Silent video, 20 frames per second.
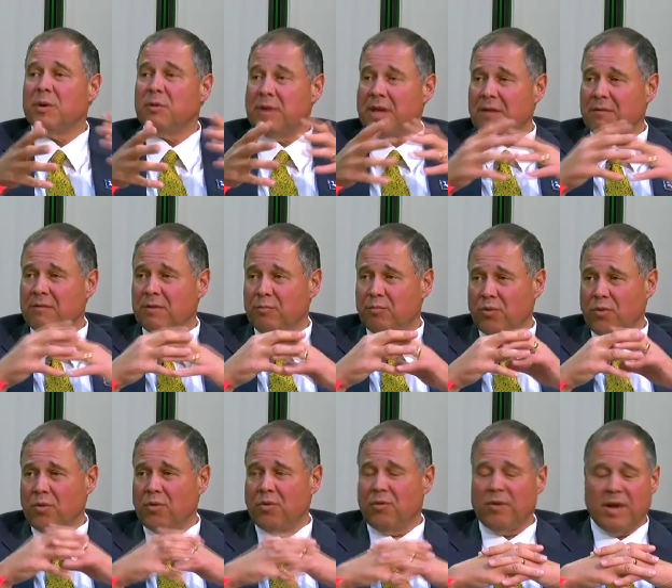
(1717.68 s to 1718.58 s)
but we have the
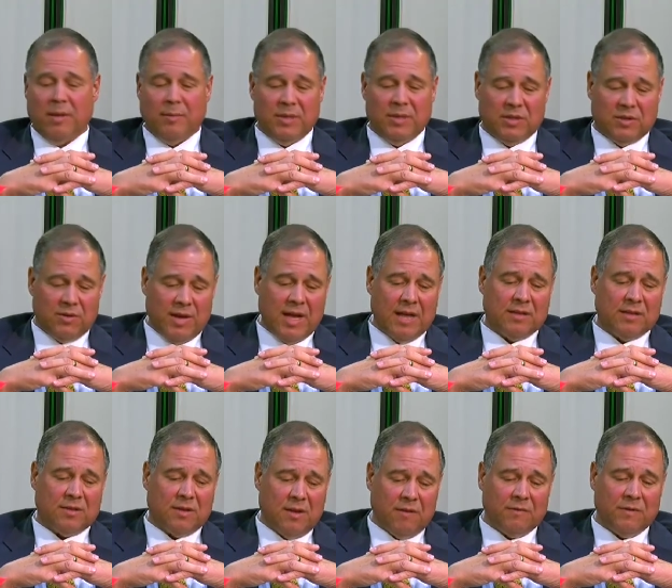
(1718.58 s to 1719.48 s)
programming. So
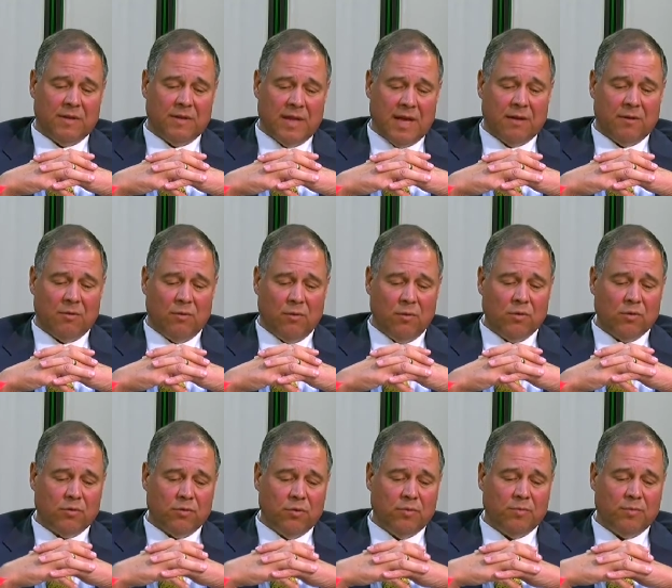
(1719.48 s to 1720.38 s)
hats off to that whole
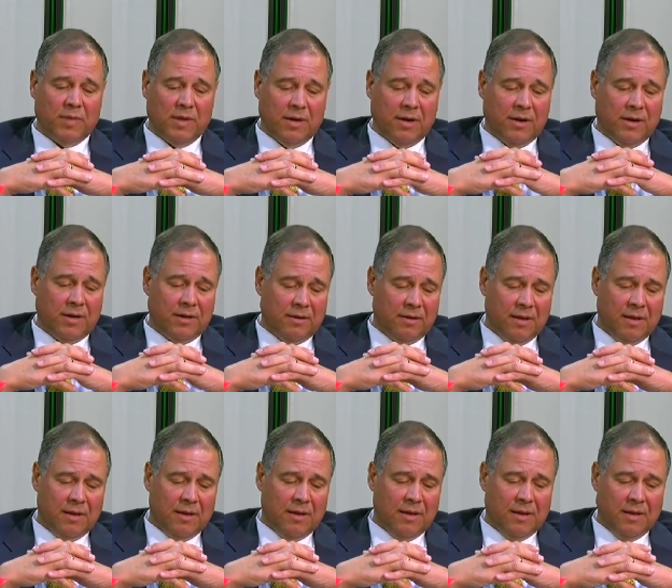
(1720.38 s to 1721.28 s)
group there, and
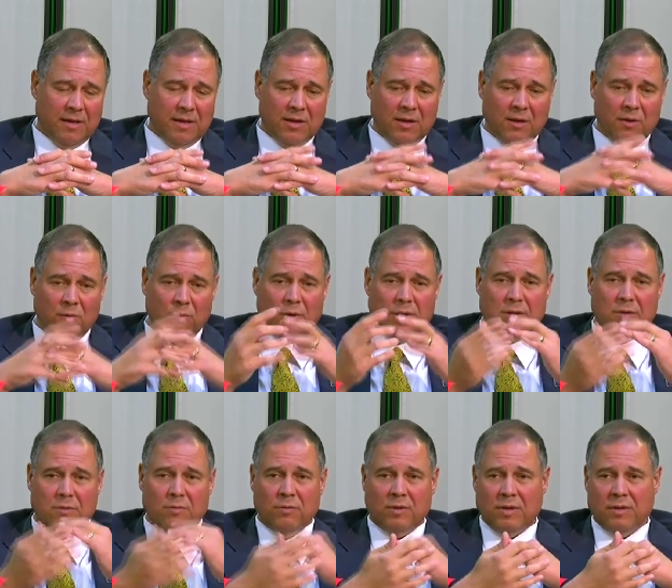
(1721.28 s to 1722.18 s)
you know,
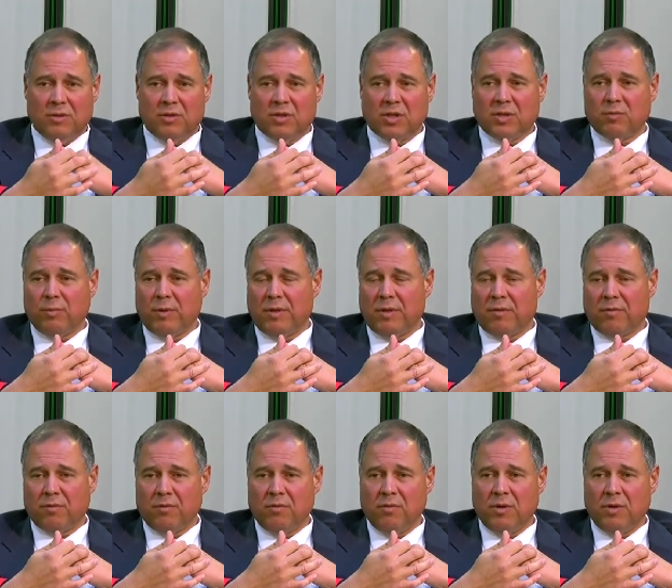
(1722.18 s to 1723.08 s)
we, we just went
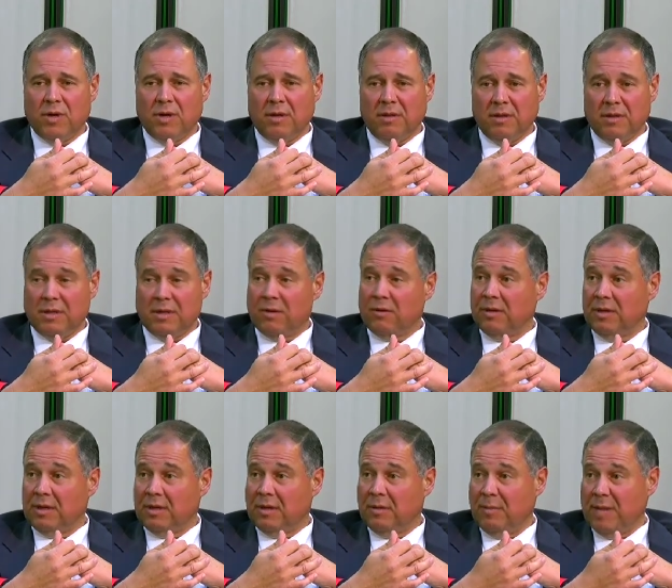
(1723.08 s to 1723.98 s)
through a Ladera
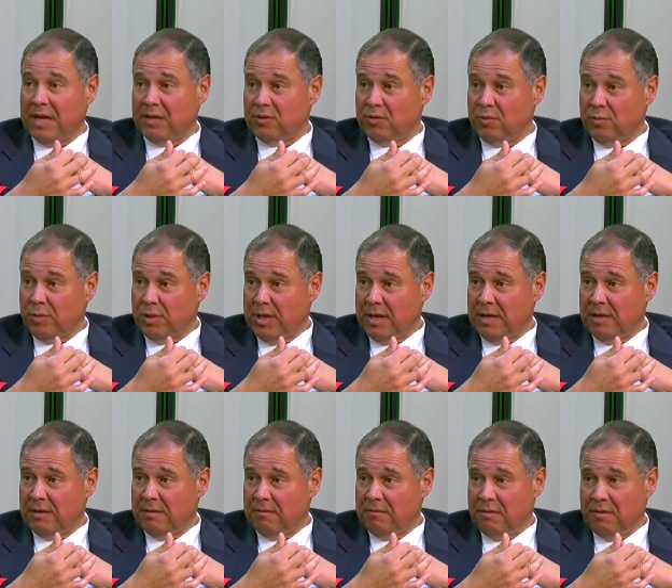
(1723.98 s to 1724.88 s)
Linda Master
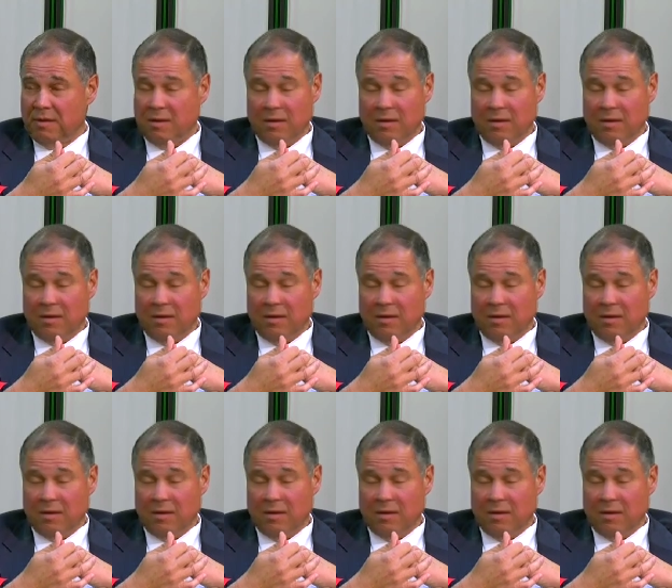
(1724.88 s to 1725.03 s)
Plan,